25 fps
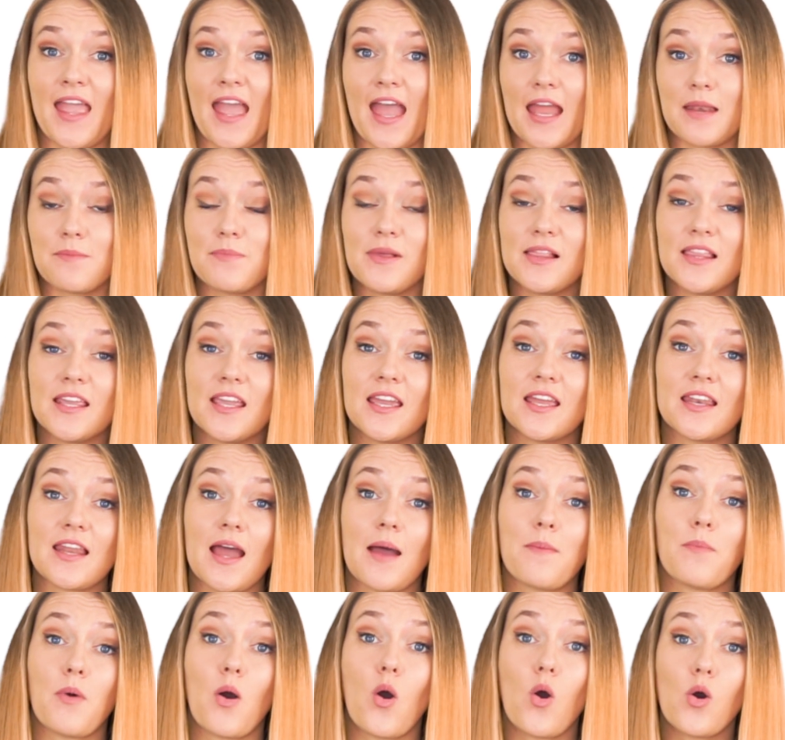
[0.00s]
and building it
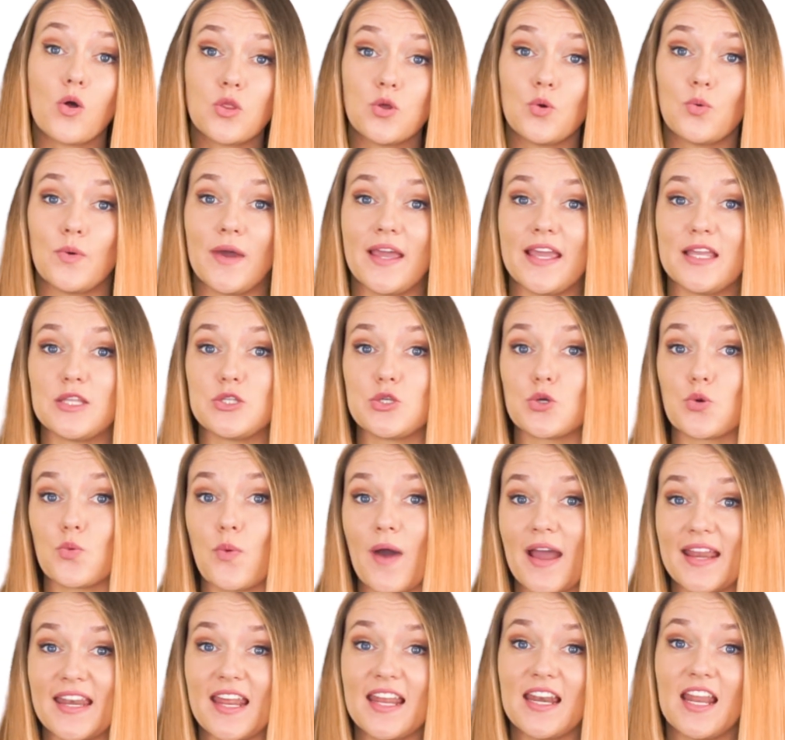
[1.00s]
up all the way to
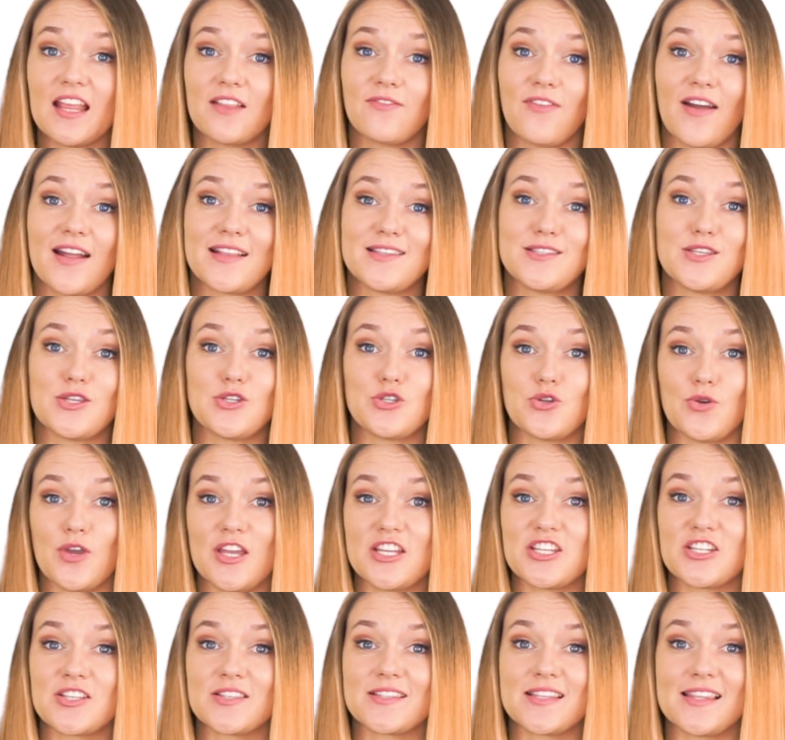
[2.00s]
quite an advanced
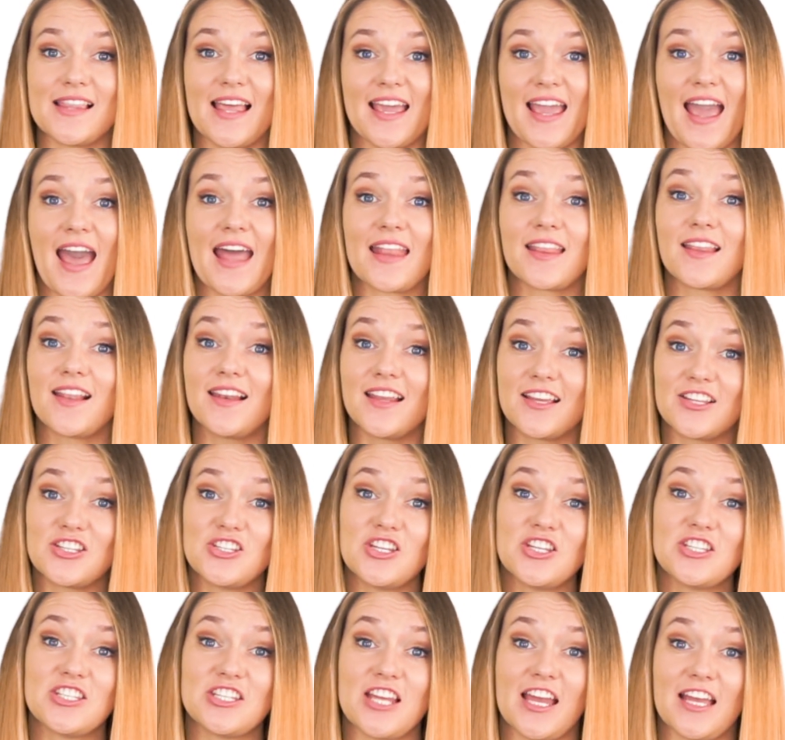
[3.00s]
situations like handling
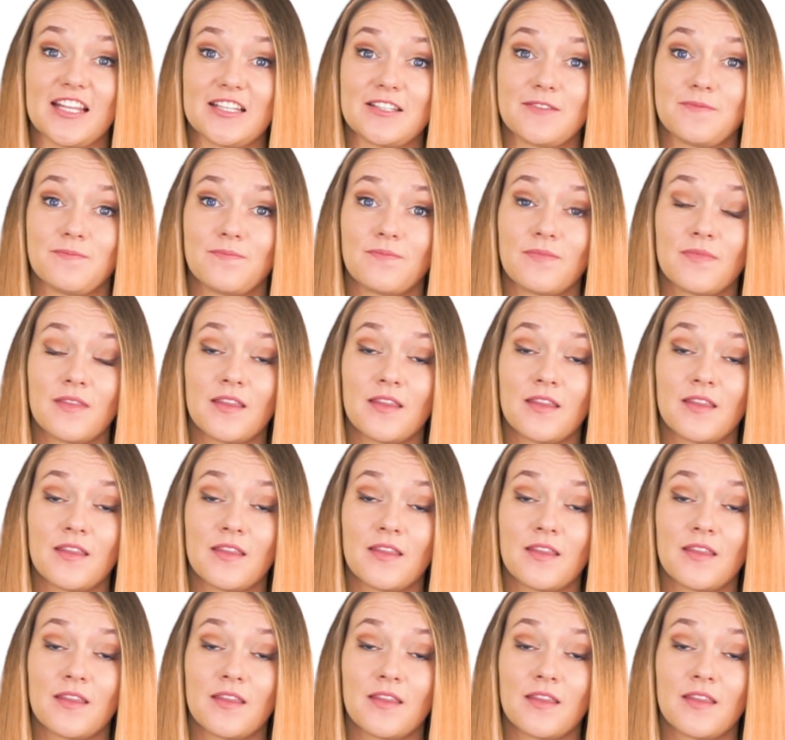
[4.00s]
chit-chat.